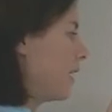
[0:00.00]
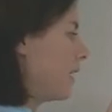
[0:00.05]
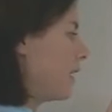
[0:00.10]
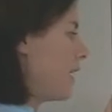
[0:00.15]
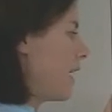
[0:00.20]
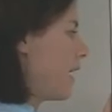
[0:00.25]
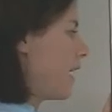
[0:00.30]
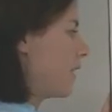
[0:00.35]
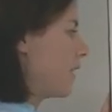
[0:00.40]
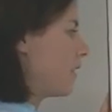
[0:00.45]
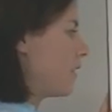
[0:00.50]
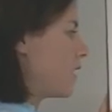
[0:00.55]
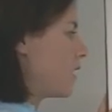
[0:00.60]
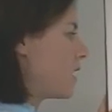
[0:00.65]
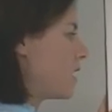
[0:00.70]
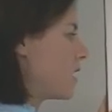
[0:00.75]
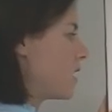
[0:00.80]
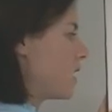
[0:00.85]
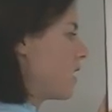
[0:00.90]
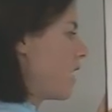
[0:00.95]
Now
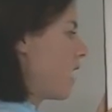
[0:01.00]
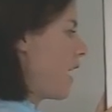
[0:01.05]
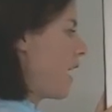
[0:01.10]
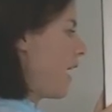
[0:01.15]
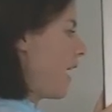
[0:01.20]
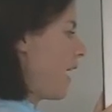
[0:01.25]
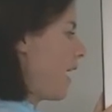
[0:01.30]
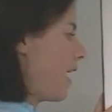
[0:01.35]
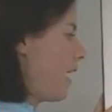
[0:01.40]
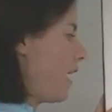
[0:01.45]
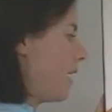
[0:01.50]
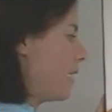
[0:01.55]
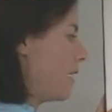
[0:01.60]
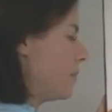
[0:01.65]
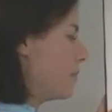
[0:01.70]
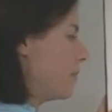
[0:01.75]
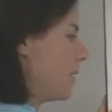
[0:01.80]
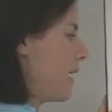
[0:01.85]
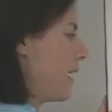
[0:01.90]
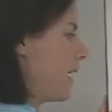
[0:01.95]
the
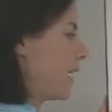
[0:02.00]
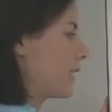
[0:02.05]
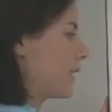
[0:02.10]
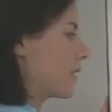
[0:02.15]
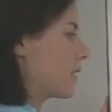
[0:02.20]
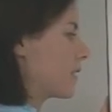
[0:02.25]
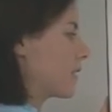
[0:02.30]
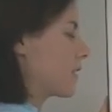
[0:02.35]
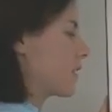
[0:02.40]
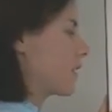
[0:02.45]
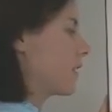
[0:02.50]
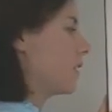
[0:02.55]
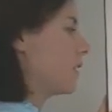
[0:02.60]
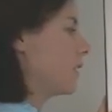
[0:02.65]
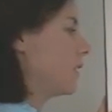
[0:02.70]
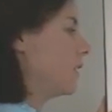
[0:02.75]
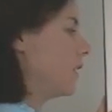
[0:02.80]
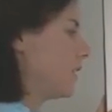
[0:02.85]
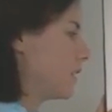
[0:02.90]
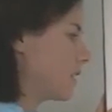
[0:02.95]

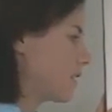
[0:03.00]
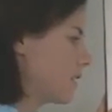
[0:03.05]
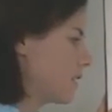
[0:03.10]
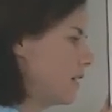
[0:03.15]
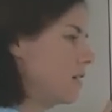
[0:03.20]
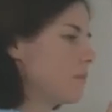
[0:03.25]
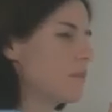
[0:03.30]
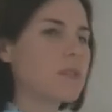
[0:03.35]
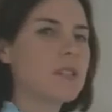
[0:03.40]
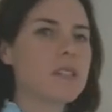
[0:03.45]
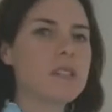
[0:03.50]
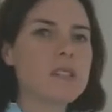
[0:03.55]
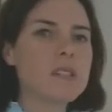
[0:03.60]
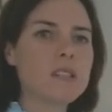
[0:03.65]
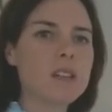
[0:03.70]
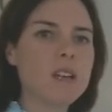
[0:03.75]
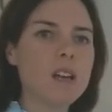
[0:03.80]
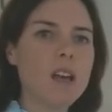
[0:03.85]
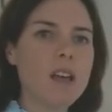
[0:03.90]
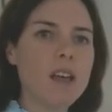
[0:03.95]
x-intercepts,
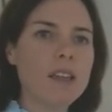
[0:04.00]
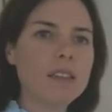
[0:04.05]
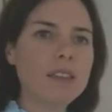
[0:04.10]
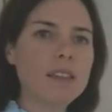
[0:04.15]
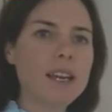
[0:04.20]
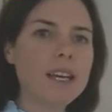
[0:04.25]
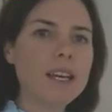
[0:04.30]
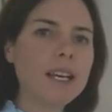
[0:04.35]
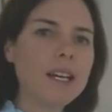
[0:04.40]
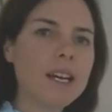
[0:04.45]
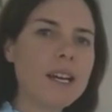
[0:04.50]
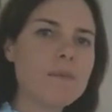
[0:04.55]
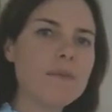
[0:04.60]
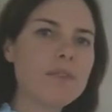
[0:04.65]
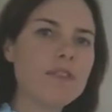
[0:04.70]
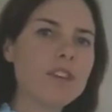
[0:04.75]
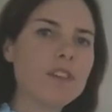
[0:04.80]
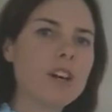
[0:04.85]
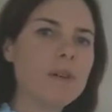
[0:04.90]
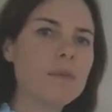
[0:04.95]
they came
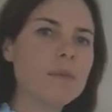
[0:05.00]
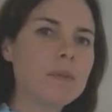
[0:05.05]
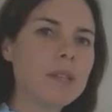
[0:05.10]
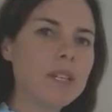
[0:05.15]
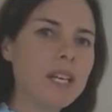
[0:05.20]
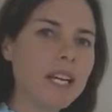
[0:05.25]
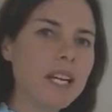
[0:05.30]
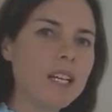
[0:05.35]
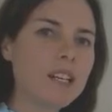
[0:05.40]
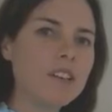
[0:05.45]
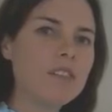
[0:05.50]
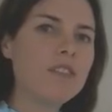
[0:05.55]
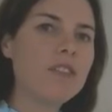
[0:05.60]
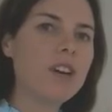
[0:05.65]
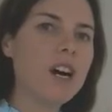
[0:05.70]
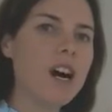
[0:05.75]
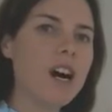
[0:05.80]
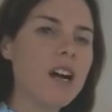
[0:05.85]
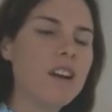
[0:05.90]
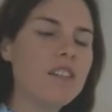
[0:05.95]
from
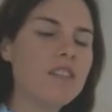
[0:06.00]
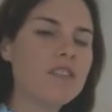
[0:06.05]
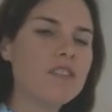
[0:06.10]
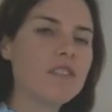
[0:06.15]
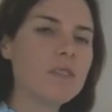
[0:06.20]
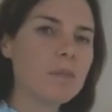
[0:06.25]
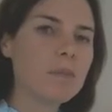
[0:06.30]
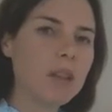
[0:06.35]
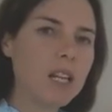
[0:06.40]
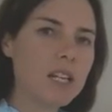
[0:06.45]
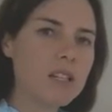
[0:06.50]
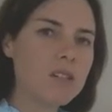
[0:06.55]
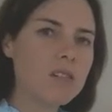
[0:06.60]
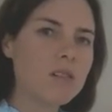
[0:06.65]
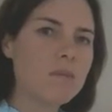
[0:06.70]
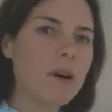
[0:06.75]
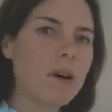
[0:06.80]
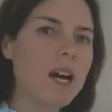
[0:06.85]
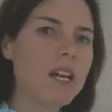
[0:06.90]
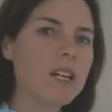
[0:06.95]
-5 plus
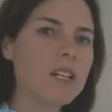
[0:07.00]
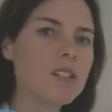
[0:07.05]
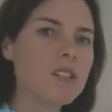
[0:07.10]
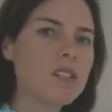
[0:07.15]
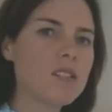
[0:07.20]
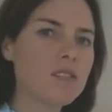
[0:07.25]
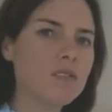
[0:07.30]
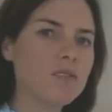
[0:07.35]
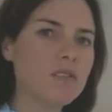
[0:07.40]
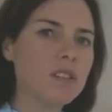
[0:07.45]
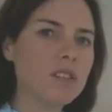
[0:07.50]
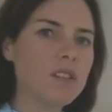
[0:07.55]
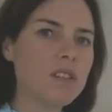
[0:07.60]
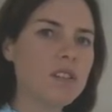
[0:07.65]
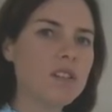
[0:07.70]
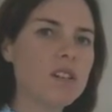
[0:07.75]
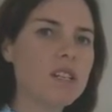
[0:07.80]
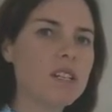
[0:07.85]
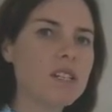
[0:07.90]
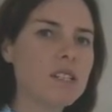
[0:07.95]
or minus root
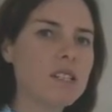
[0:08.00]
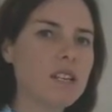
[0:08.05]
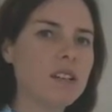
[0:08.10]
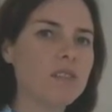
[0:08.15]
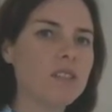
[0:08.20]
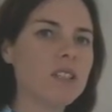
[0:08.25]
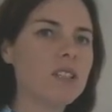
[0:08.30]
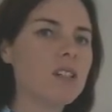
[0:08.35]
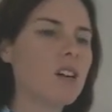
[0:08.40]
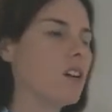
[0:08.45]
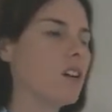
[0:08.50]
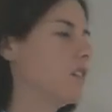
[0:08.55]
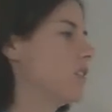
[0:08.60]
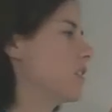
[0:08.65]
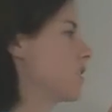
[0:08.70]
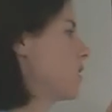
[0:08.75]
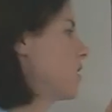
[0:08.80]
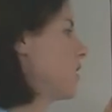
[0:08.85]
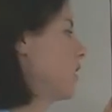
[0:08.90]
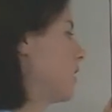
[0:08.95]
37 over
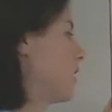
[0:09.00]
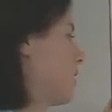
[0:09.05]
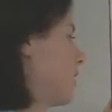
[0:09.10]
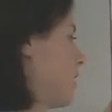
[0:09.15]
6.